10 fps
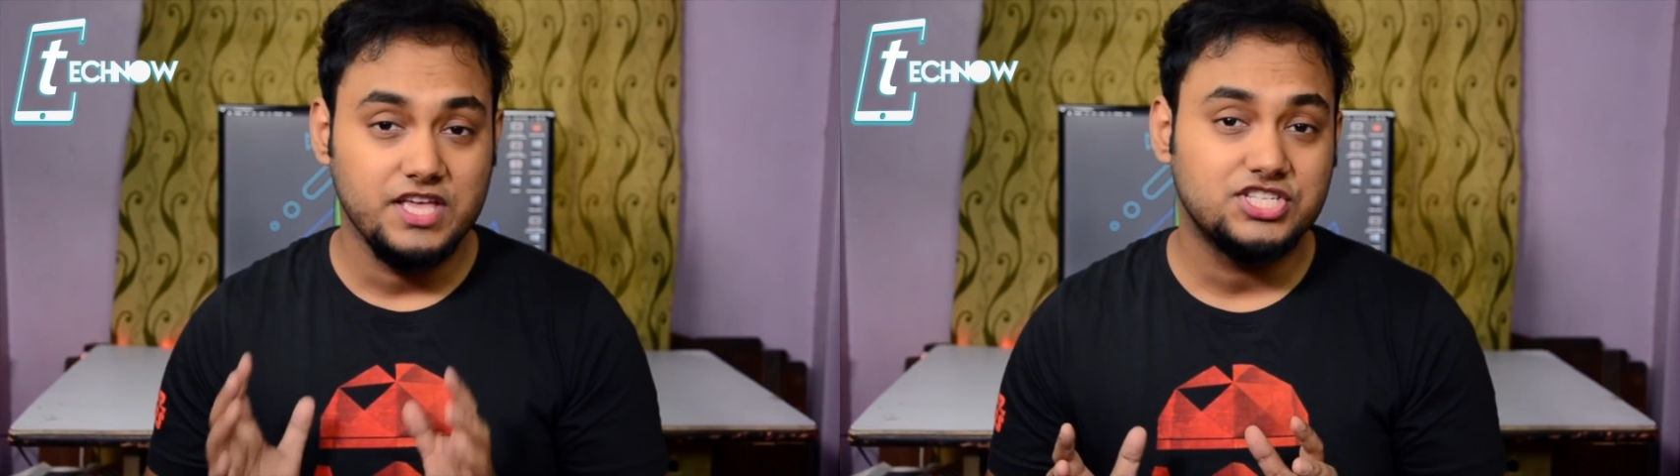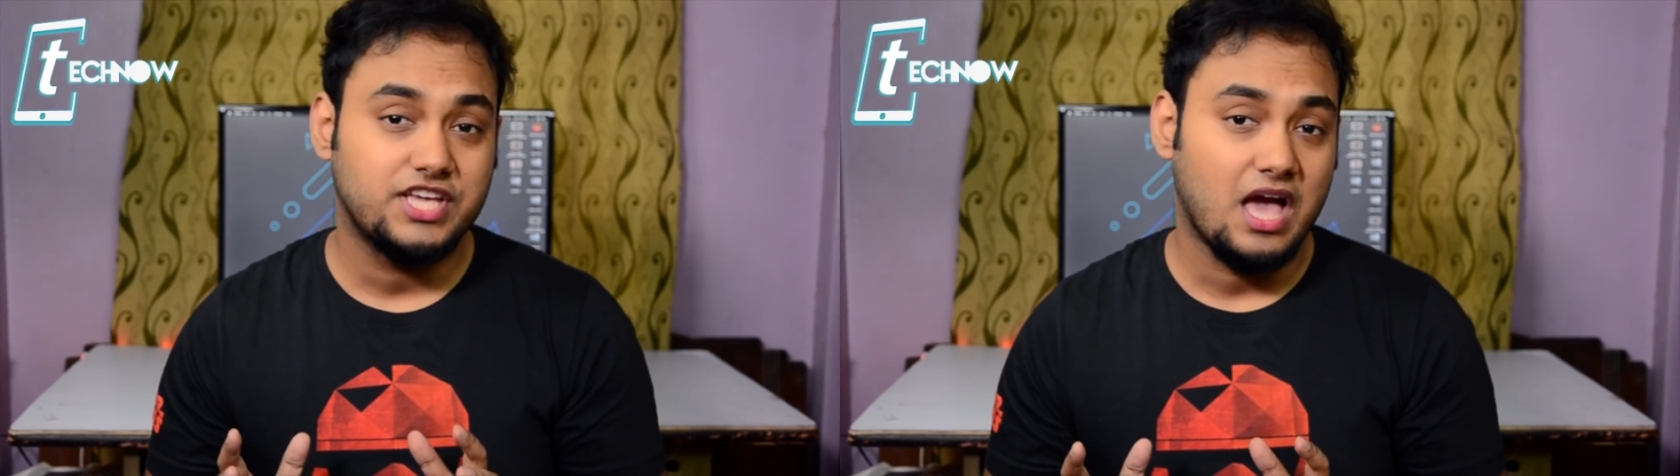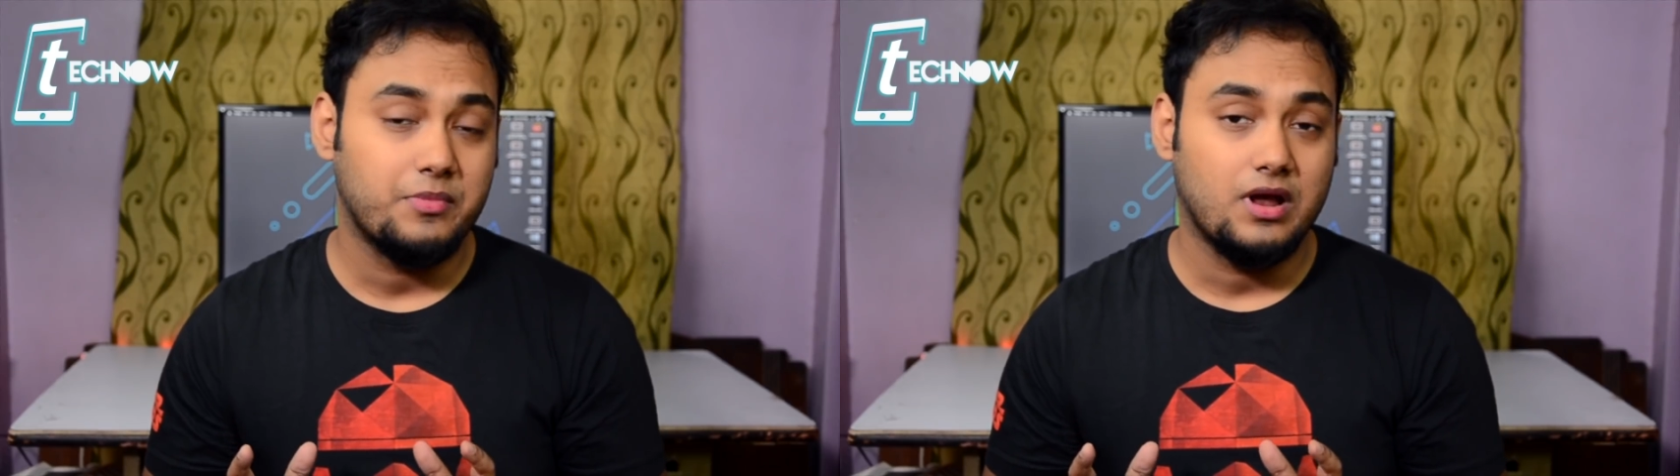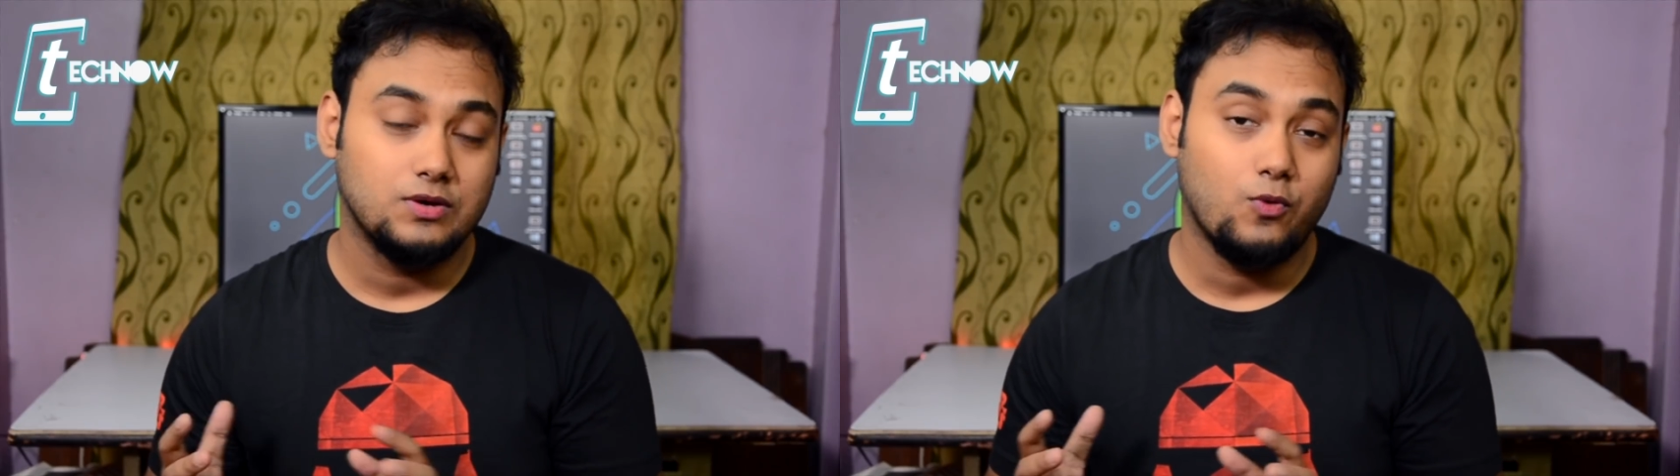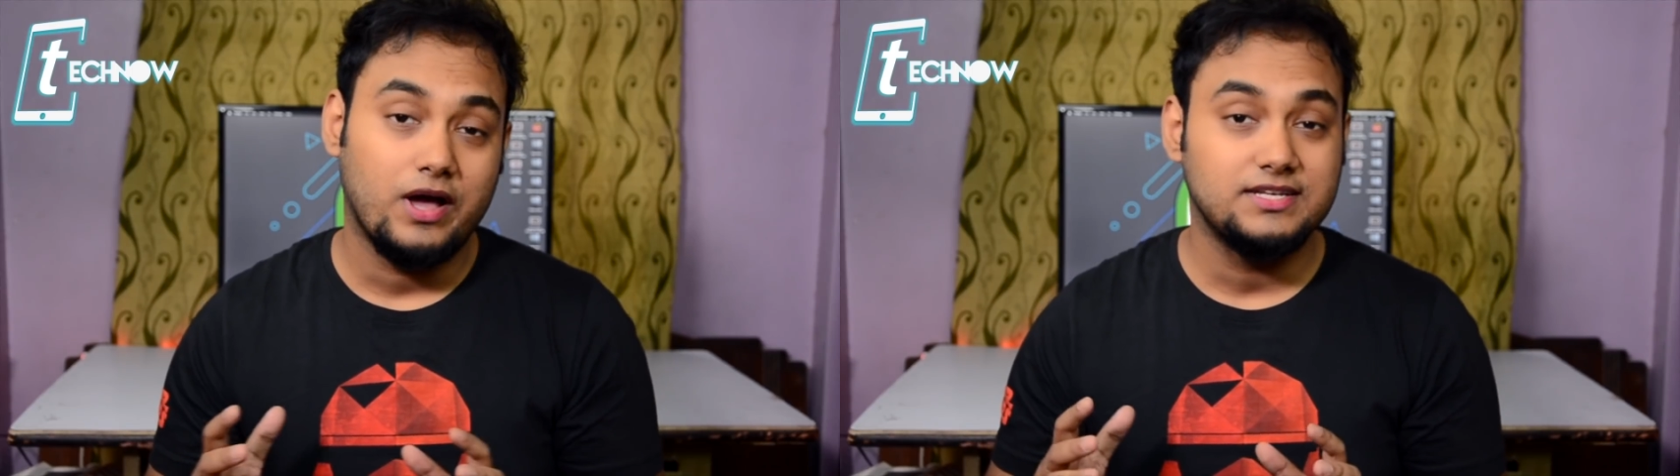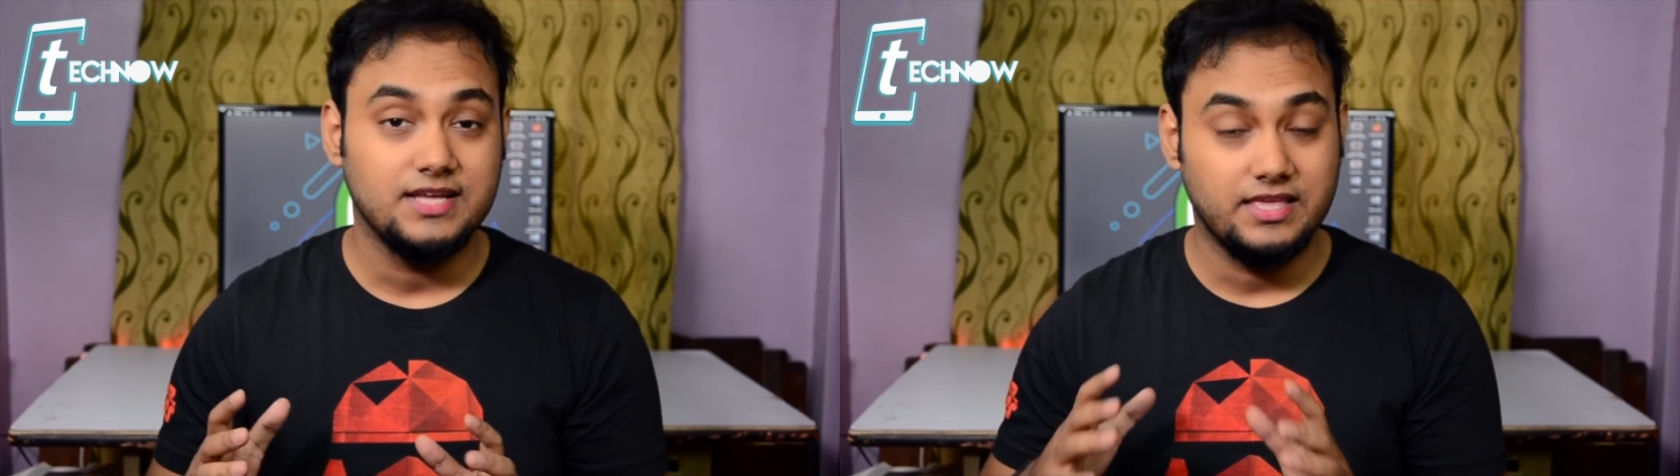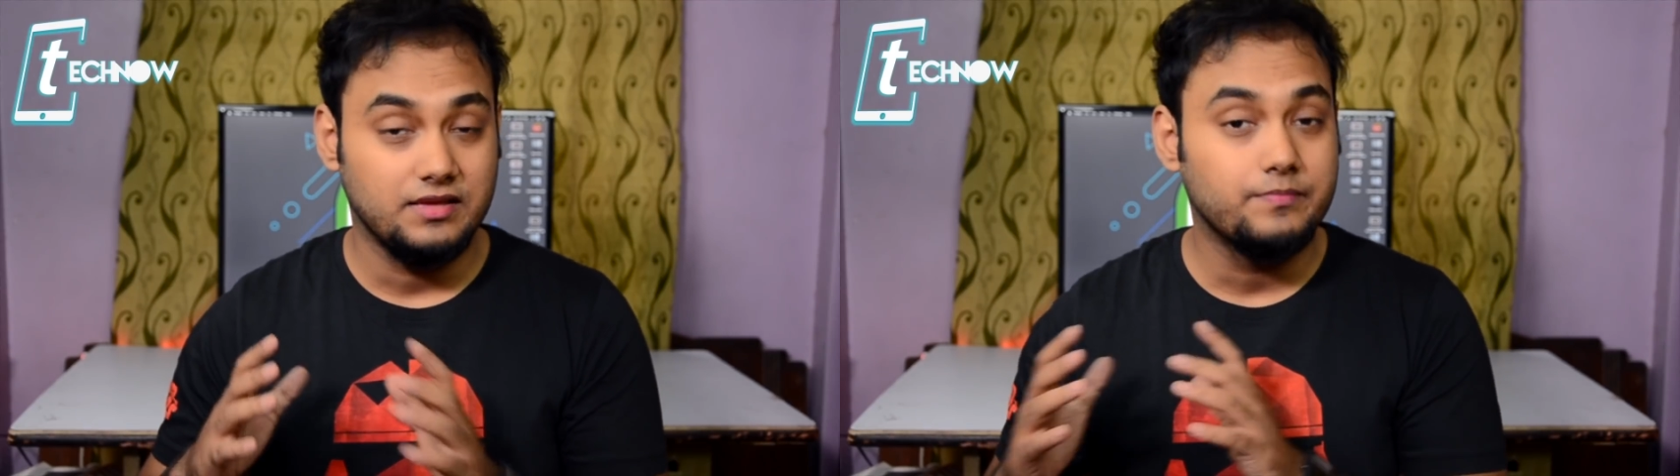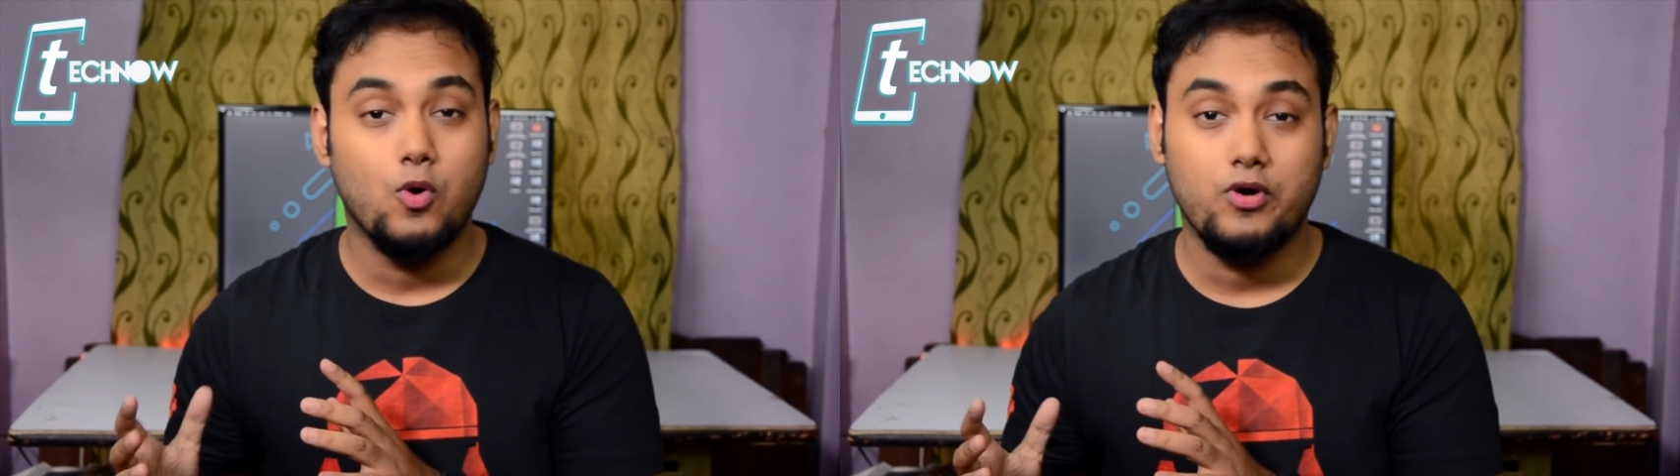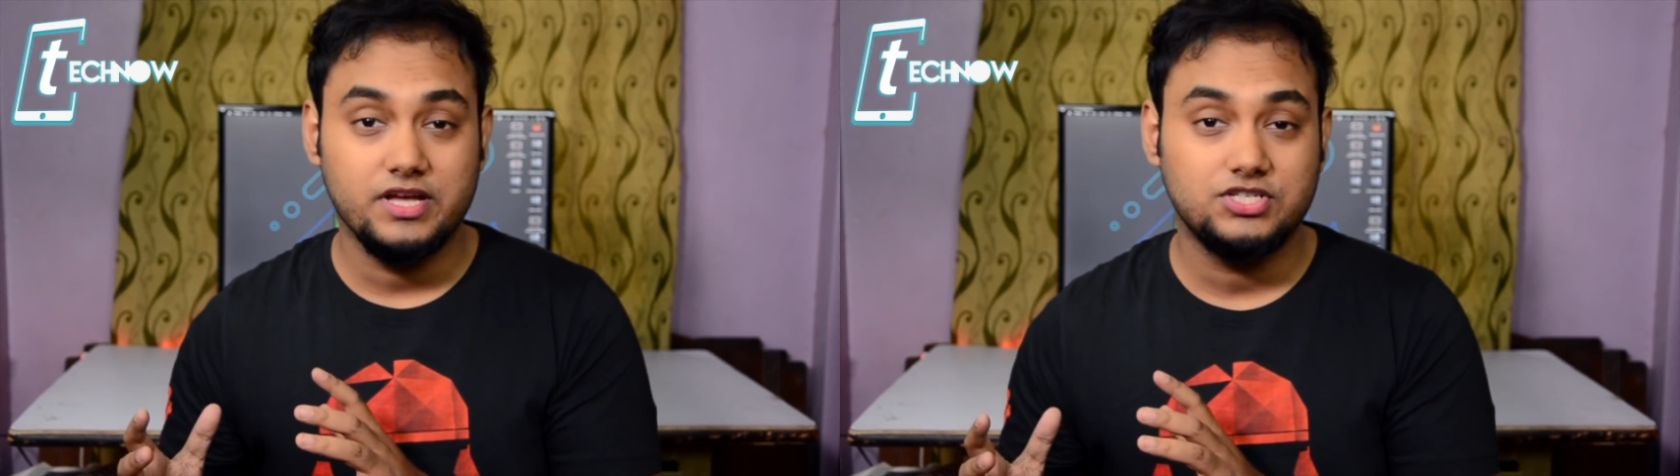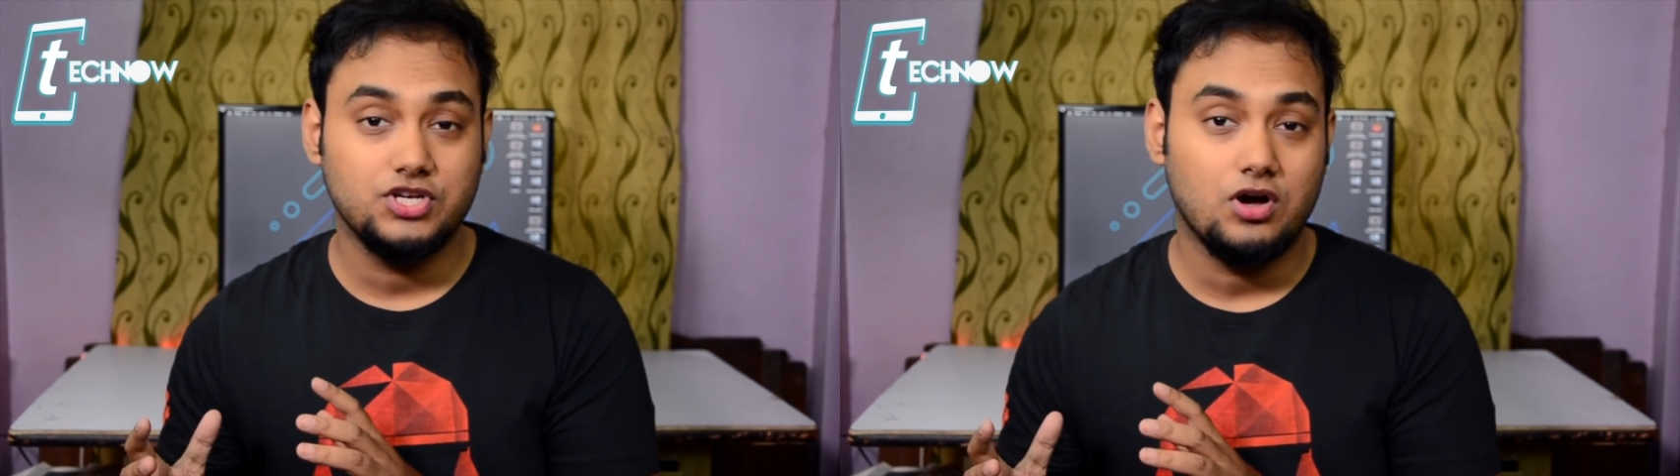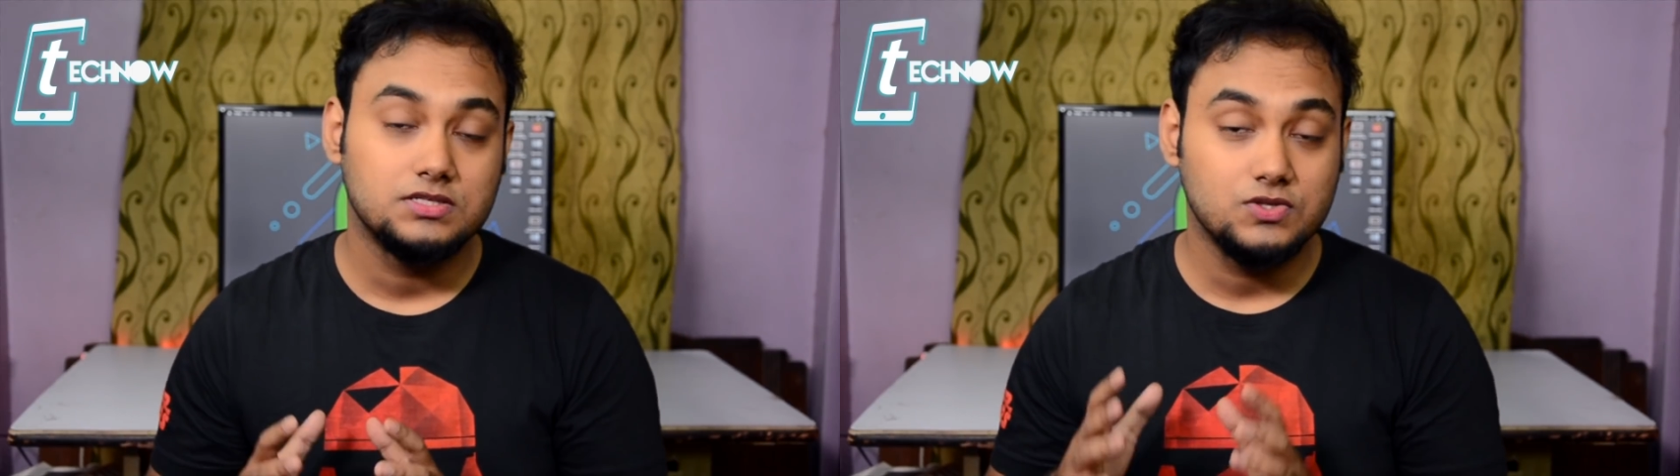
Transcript: each camera while taking bokeh shots,